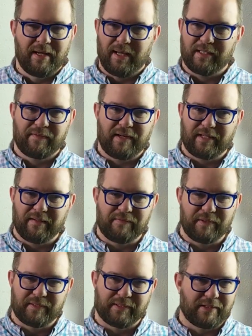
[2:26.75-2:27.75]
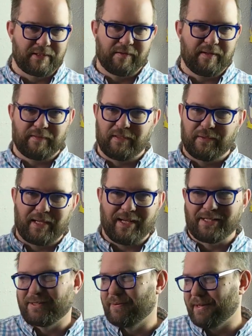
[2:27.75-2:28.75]
It's very confusing. There's 3 different
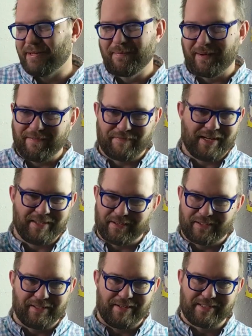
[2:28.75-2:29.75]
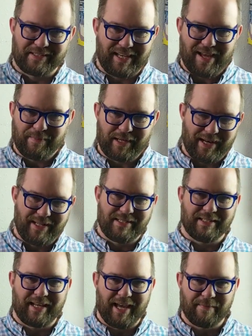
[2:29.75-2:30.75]
locations where you might find their clearance game guides
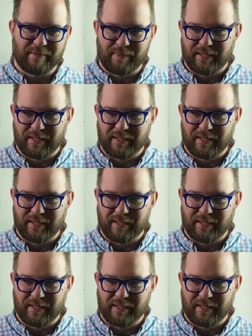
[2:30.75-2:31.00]
and games,